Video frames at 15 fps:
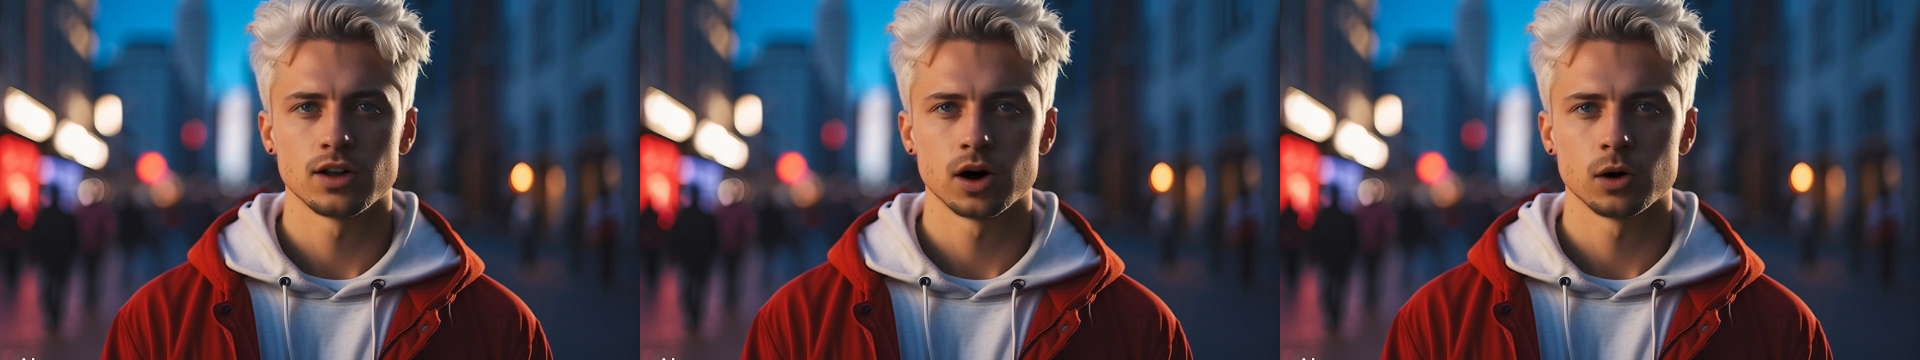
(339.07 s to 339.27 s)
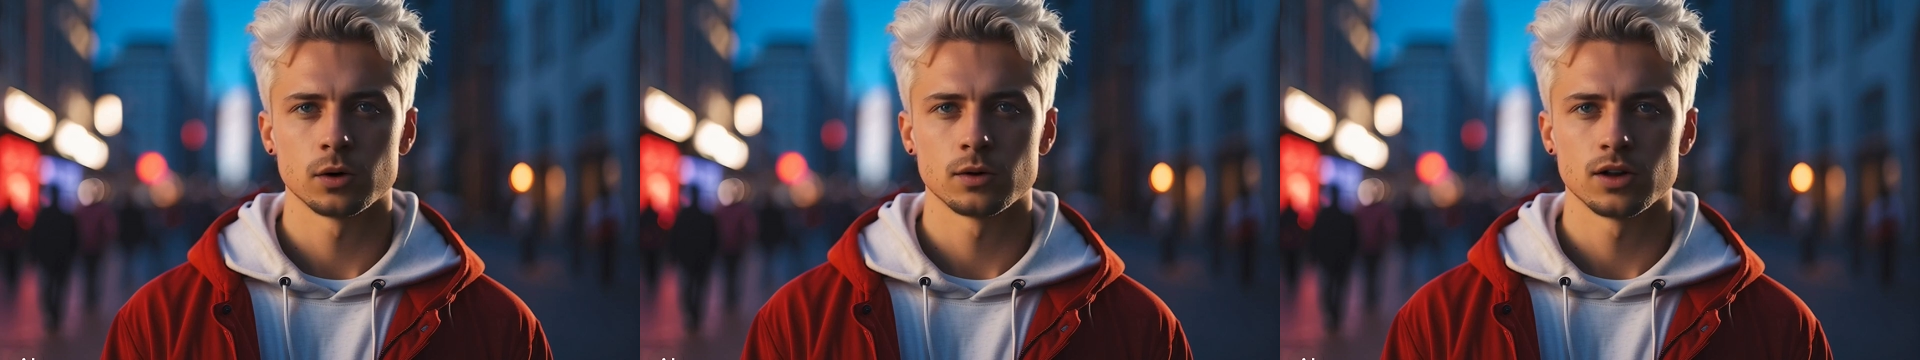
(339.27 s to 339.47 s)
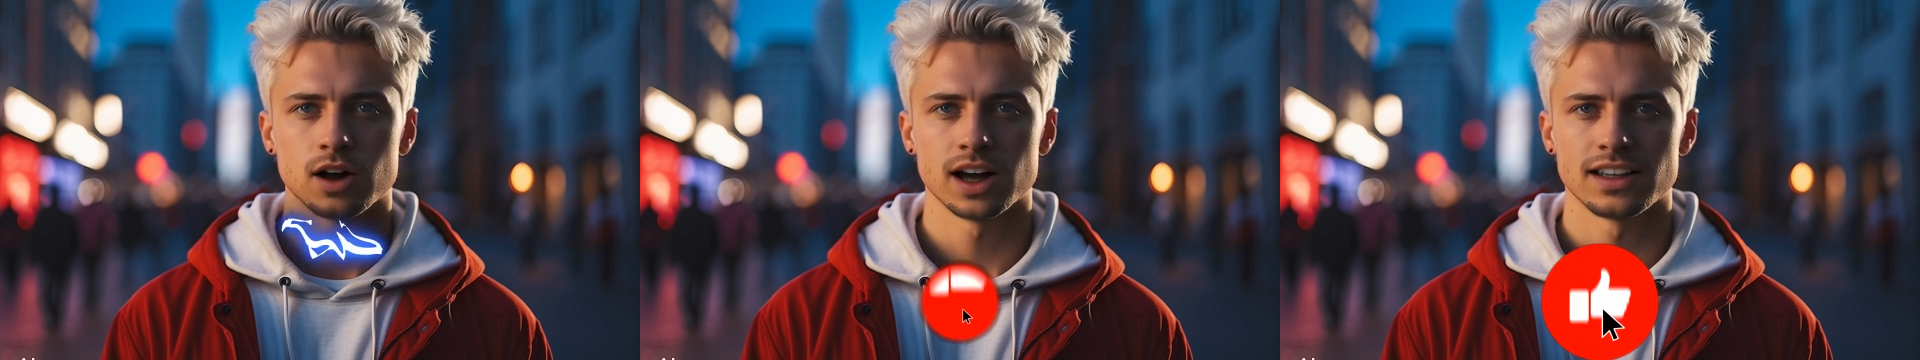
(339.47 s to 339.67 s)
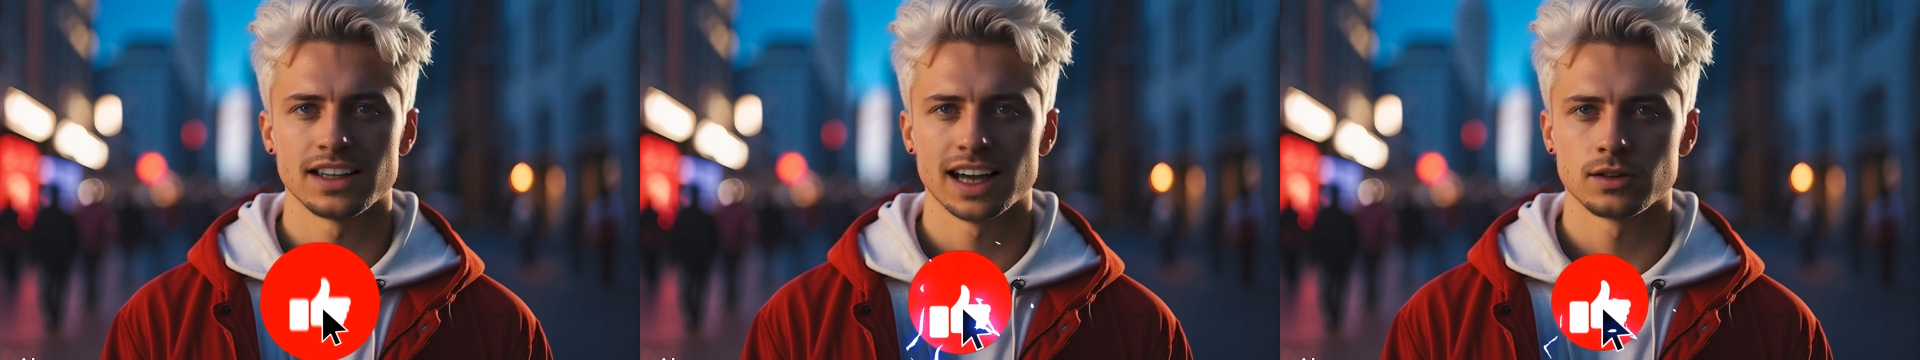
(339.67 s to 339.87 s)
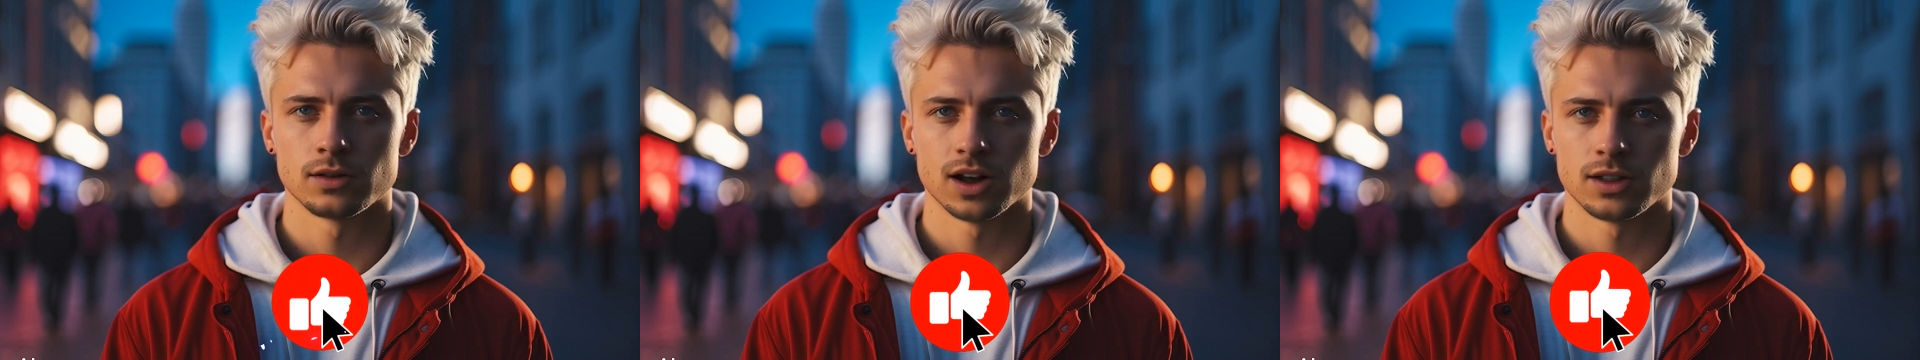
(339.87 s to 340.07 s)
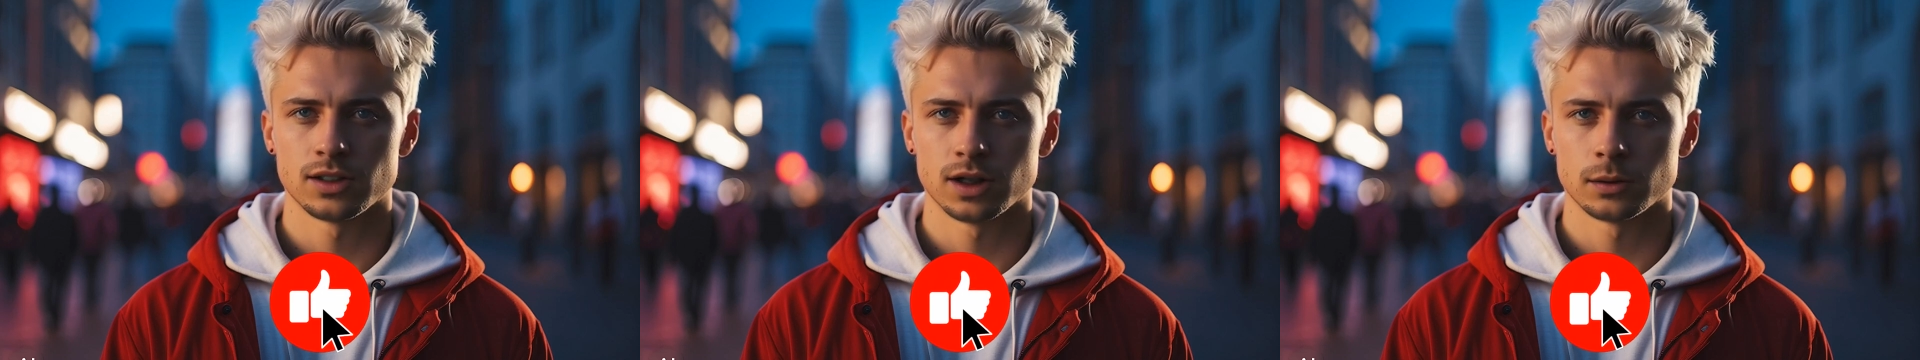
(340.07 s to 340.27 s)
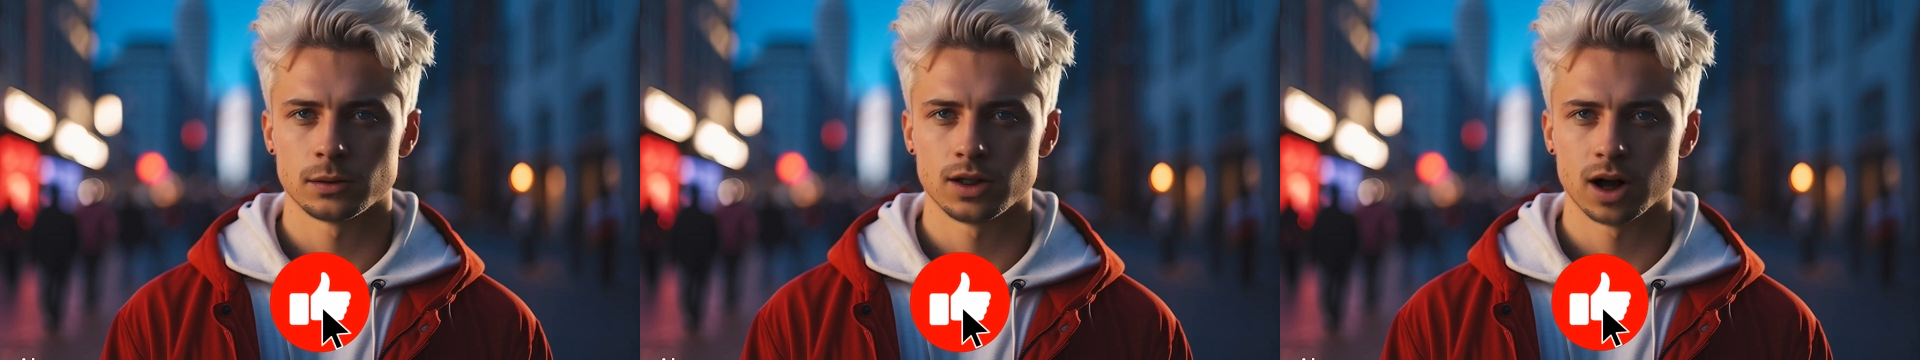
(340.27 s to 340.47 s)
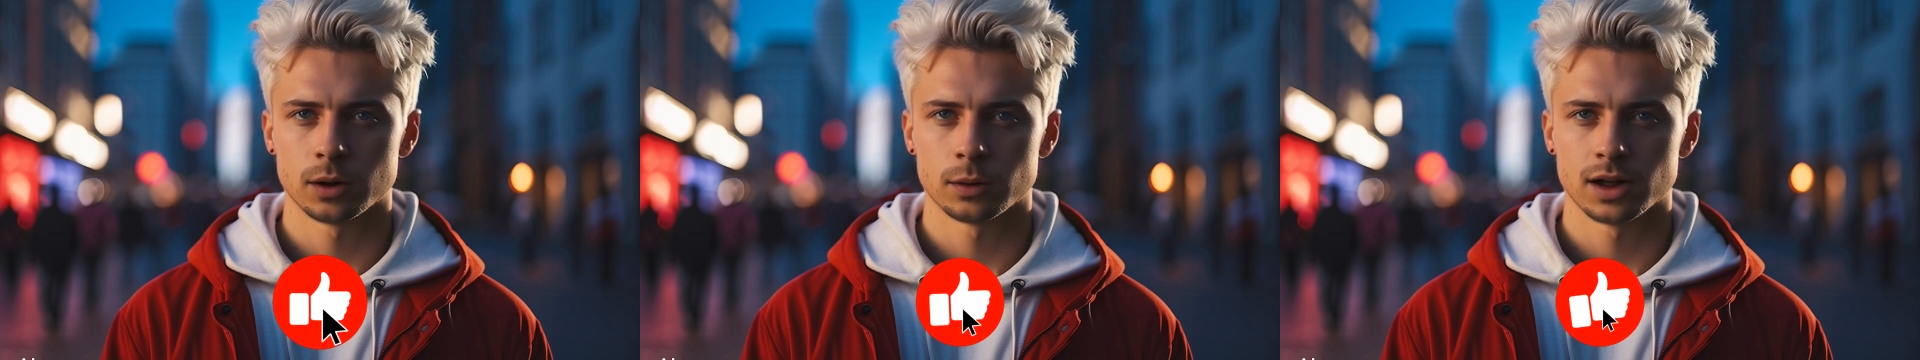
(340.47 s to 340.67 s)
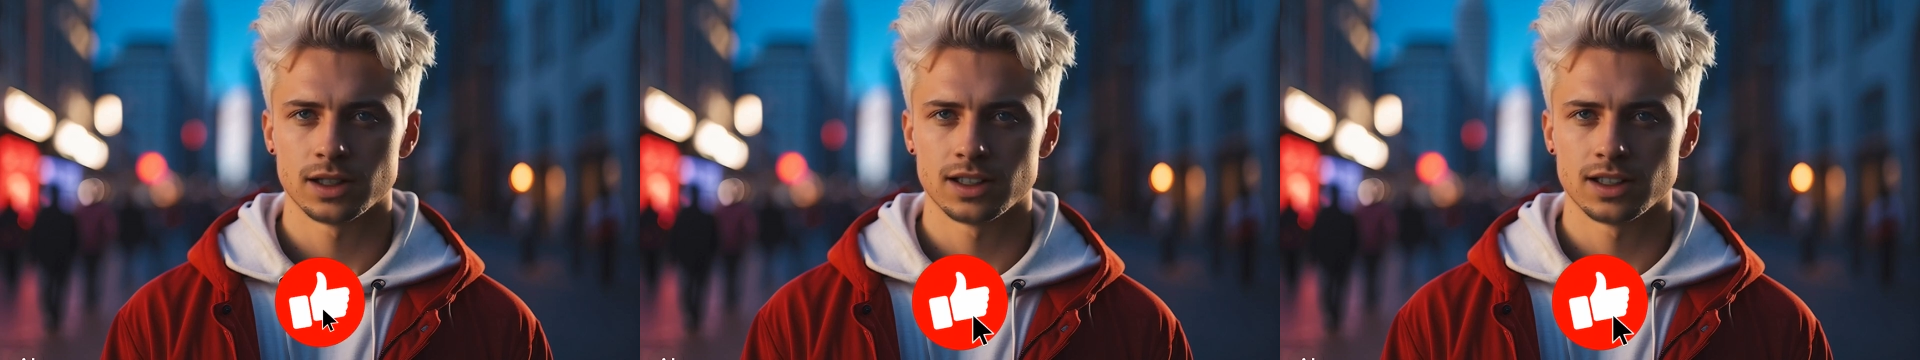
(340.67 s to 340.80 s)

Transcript: don't forget to give it a thumbs up